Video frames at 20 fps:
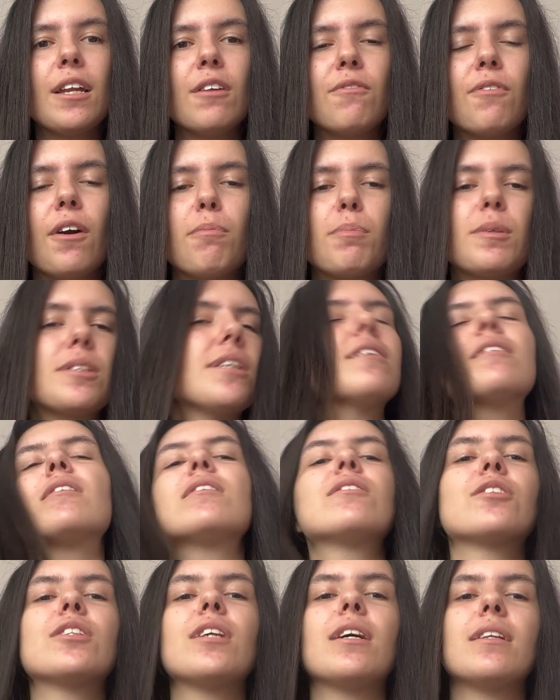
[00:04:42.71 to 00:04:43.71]
80-85%
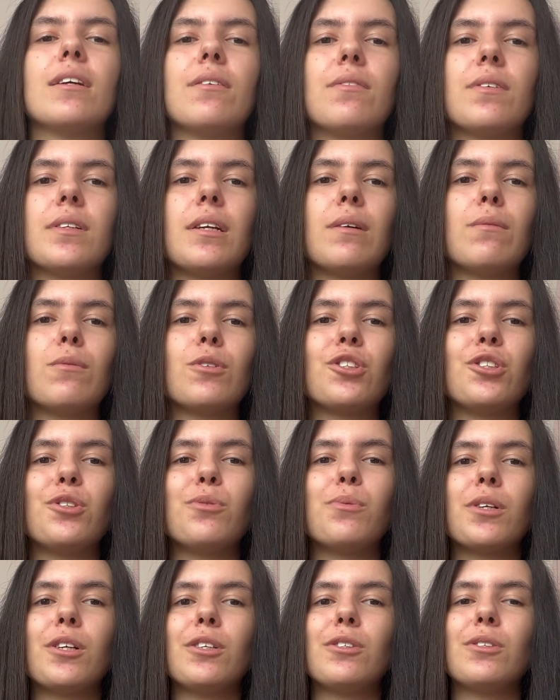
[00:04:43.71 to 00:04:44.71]
understand everything what she
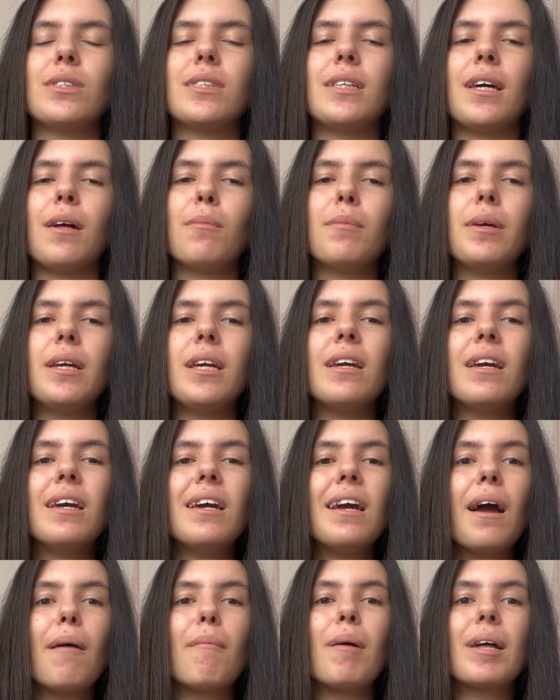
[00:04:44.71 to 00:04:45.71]
wanted to tell me.
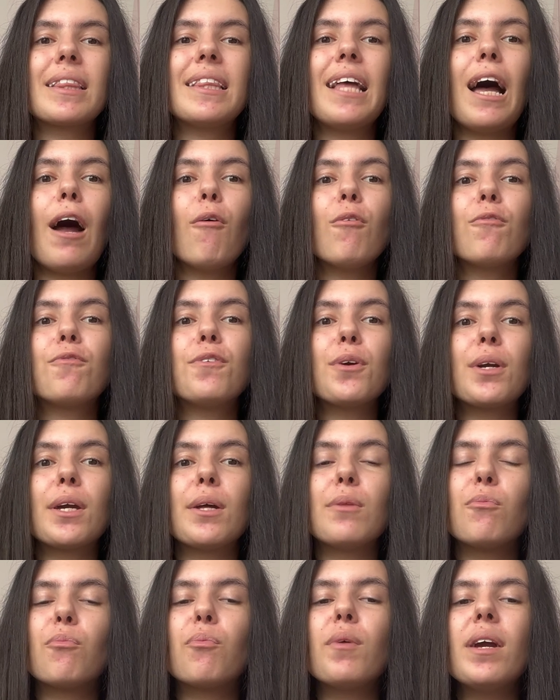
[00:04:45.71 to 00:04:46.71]
But now if you
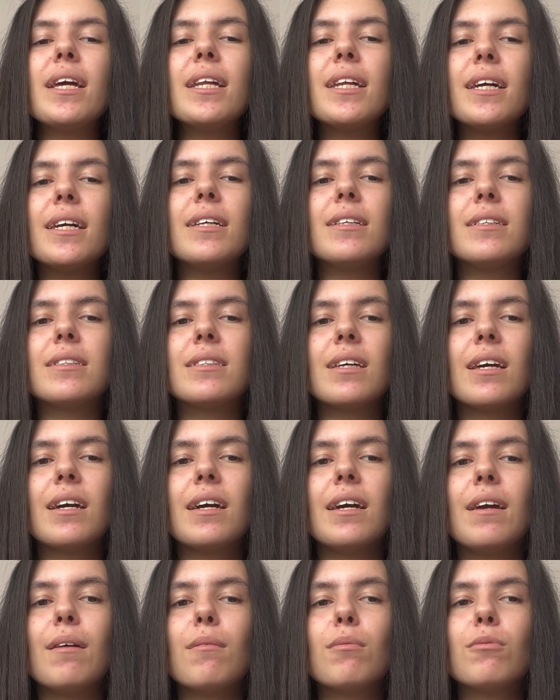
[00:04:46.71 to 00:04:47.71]
can read it,
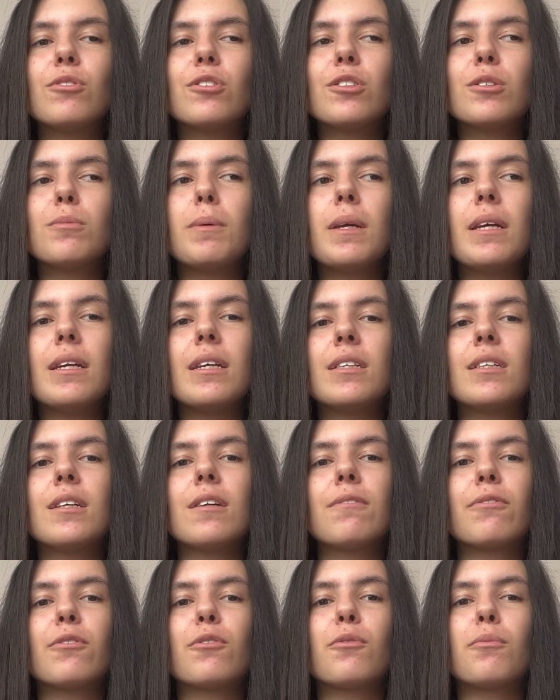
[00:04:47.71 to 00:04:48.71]
it would just be
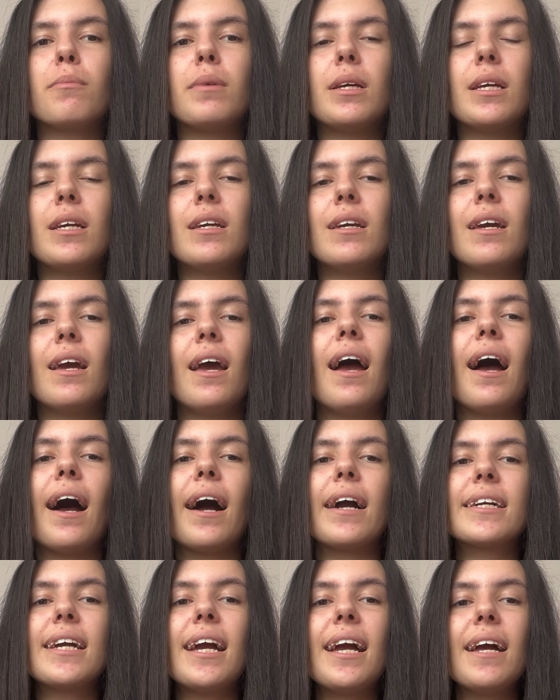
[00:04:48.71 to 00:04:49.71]
easier for me.
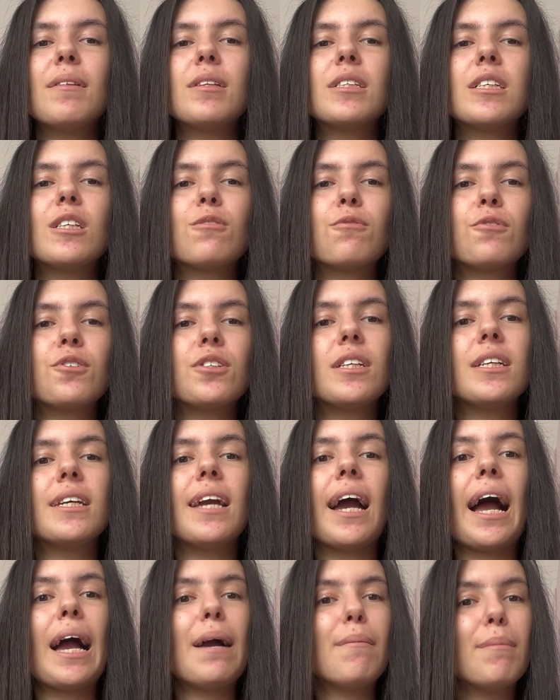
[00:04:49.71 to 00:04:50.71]
Again, this is for
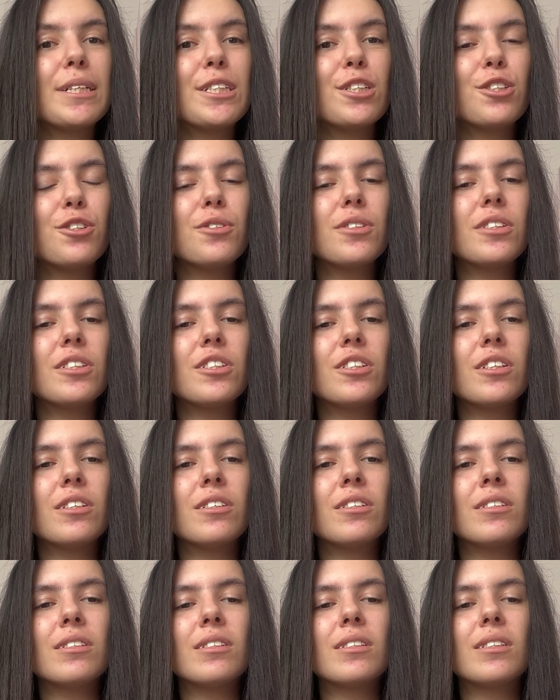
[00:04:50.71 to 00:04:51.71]
the iMessage
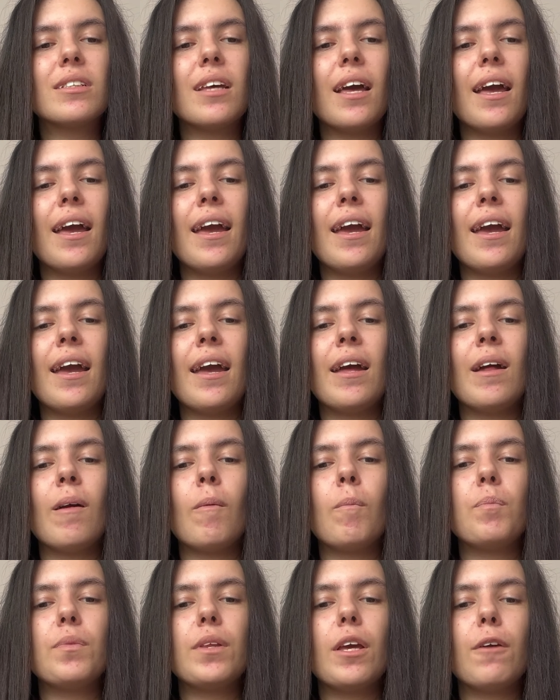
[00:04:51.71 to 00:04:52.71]
users,
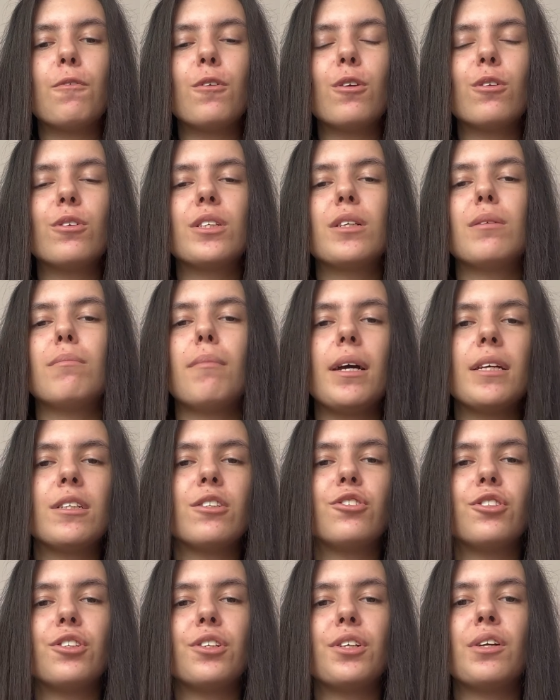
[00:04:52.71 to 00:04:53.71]
and if you're using
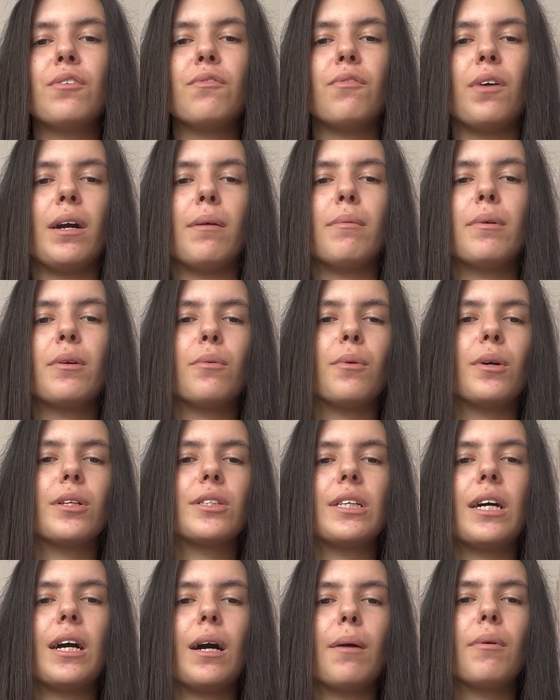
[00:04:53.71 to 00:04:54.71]
Messenger, Viber,
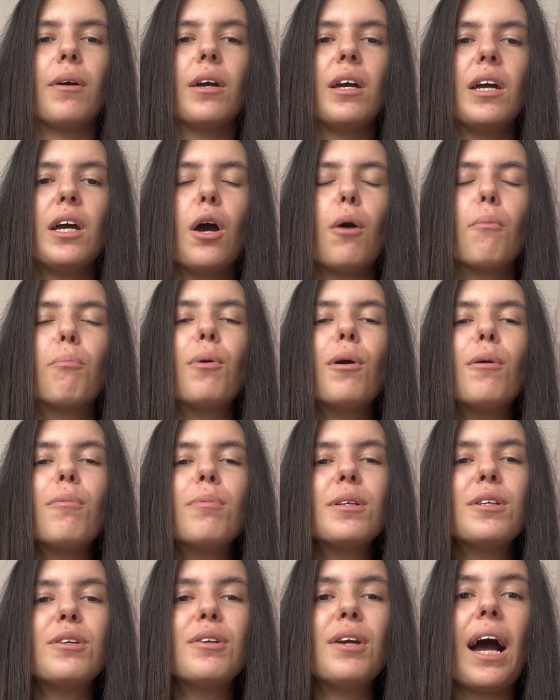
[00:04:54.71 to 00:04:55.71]
WhatsApp,
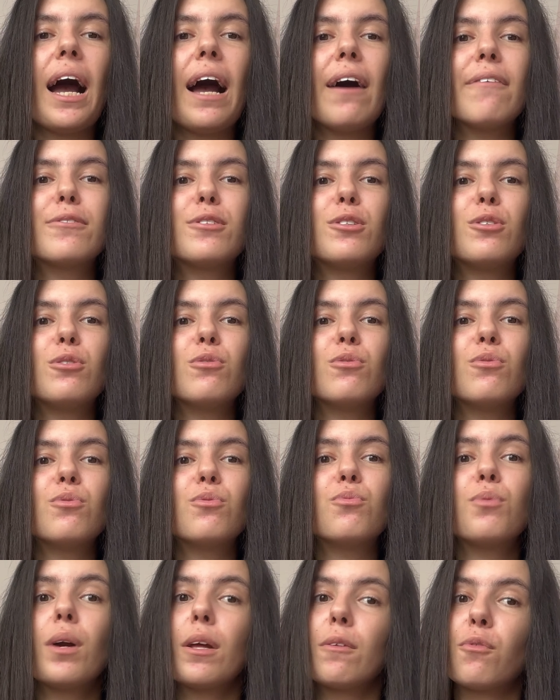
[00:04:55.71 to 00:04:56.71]
probably you have
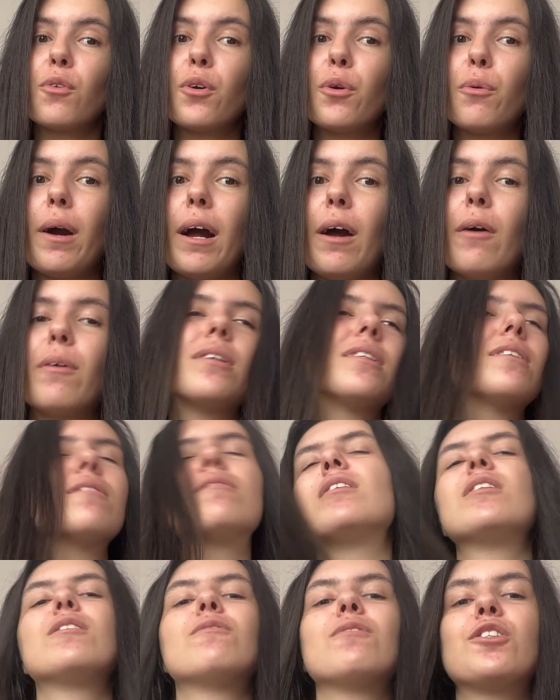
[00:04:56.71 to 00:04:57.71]
to wait for a while
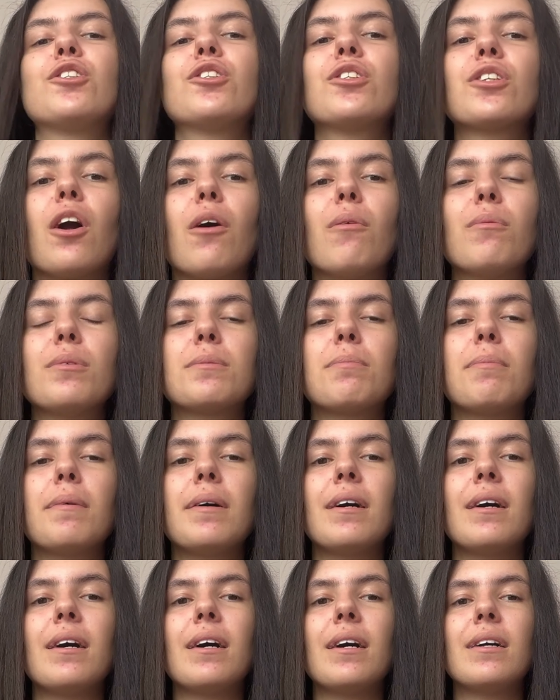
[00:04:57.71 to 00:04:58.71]
until this feature comes.
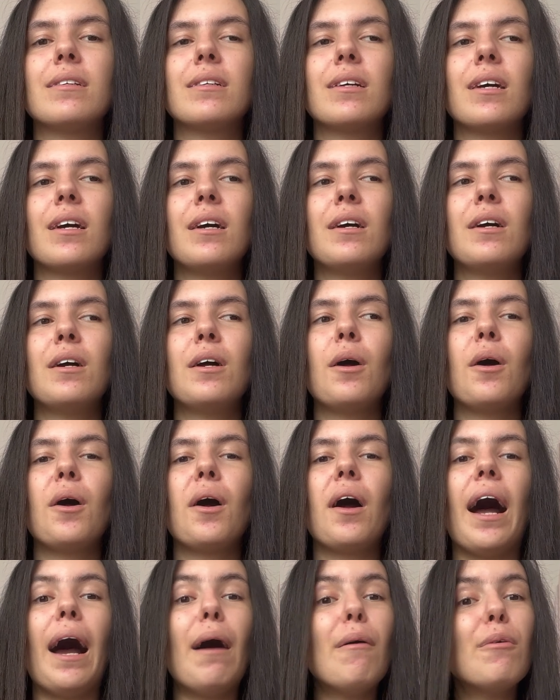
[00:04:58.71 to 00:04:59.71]
But
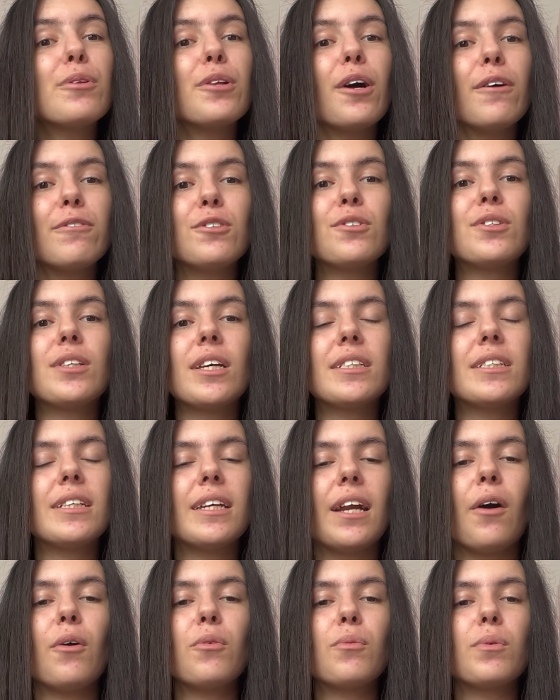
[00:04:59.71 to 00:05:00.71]
I would love to test
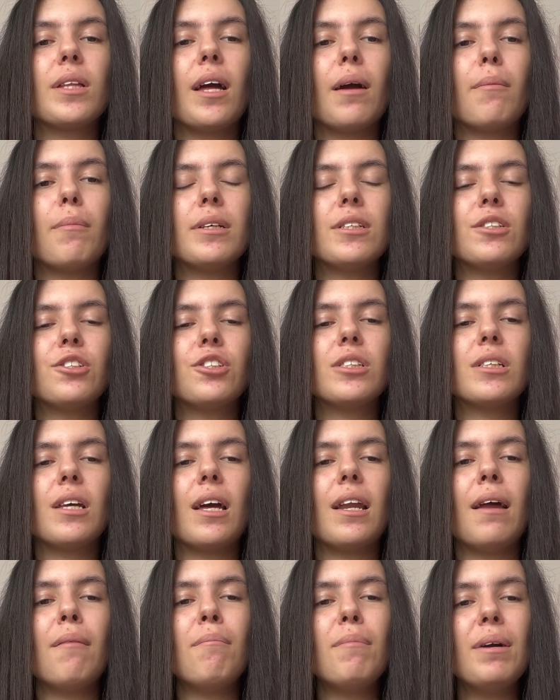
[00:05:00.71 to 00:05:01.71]
it out with iMessages,
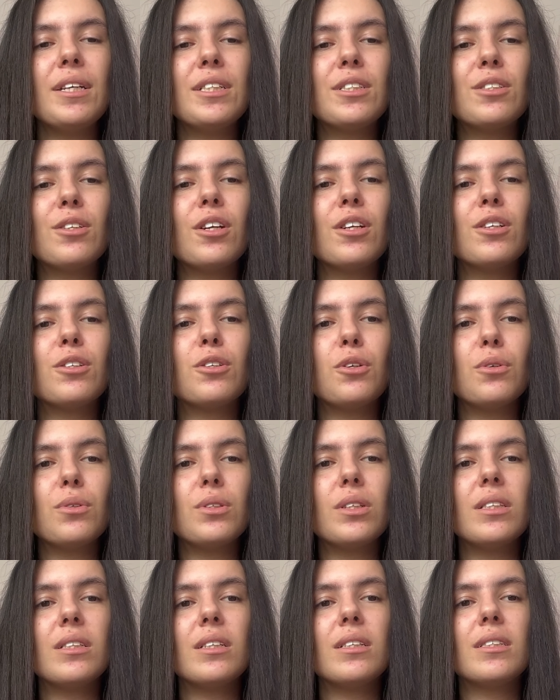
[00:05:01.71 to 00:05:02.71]
and I might start
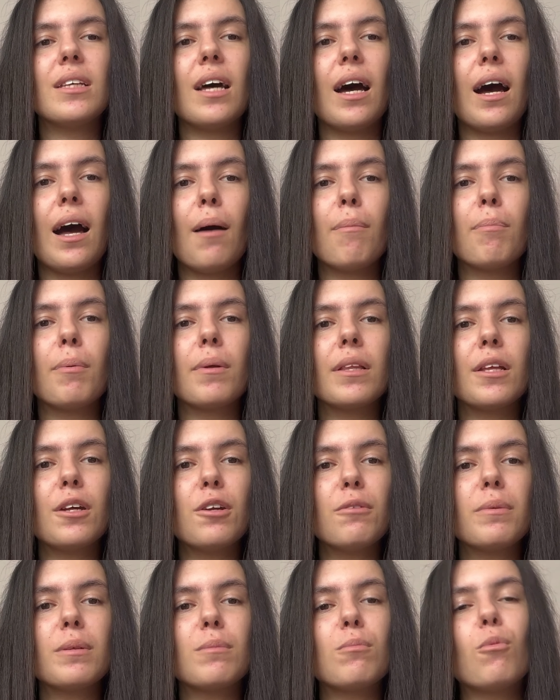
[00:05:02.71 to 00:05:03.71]
using this app a
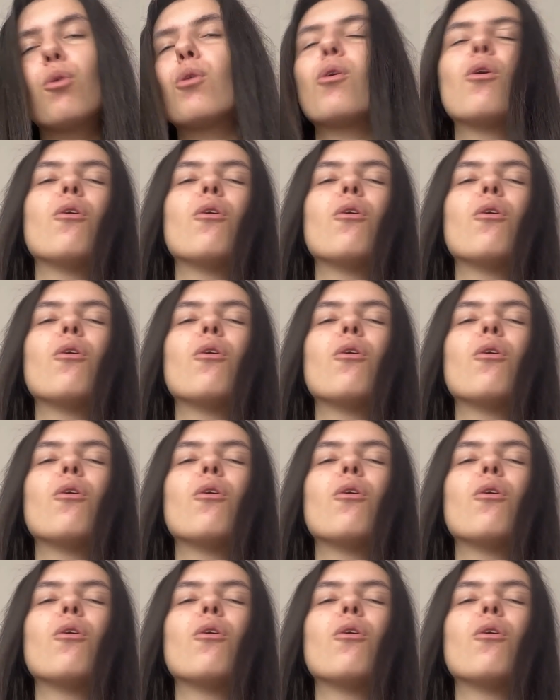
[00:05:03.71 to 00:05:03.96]
little bit more